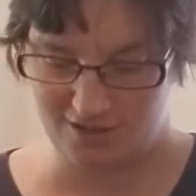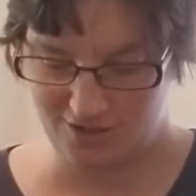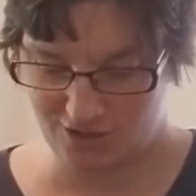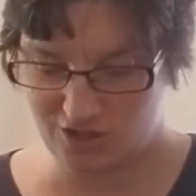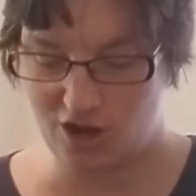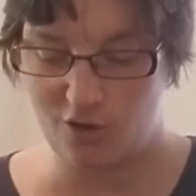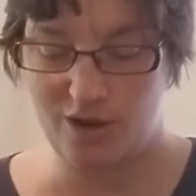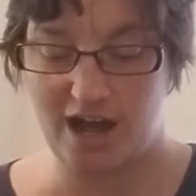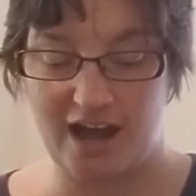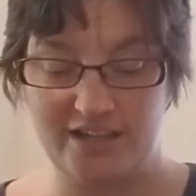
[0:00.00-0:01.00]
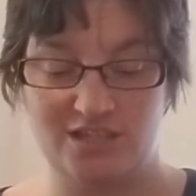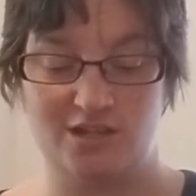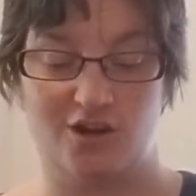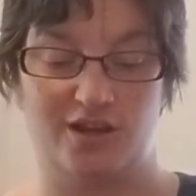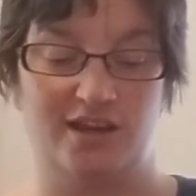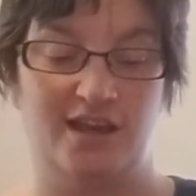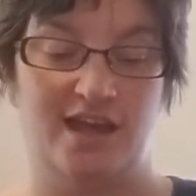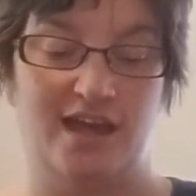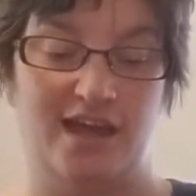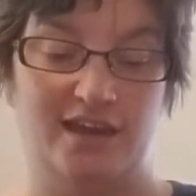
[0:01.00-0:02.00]
So I started
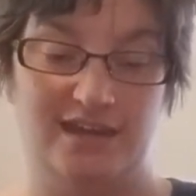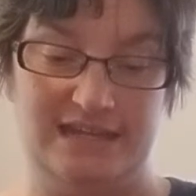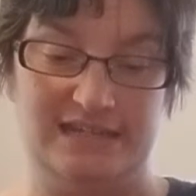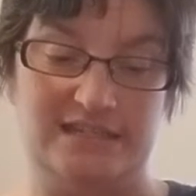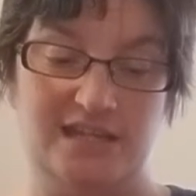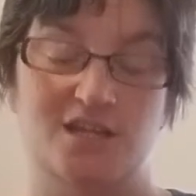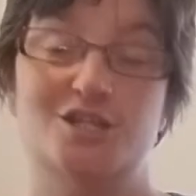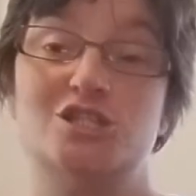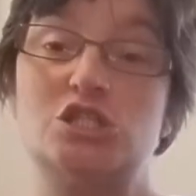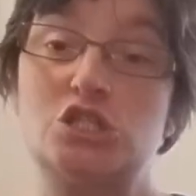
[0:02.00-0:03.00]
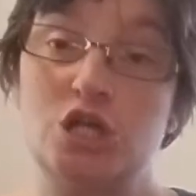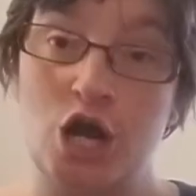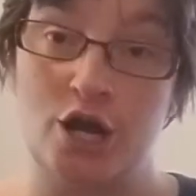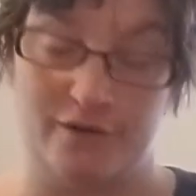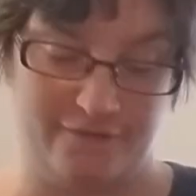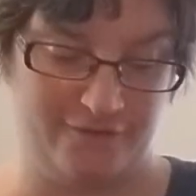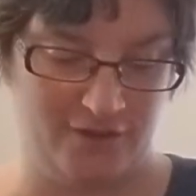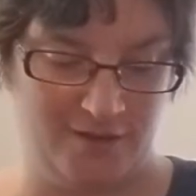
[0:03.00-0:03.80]
a knit scarf.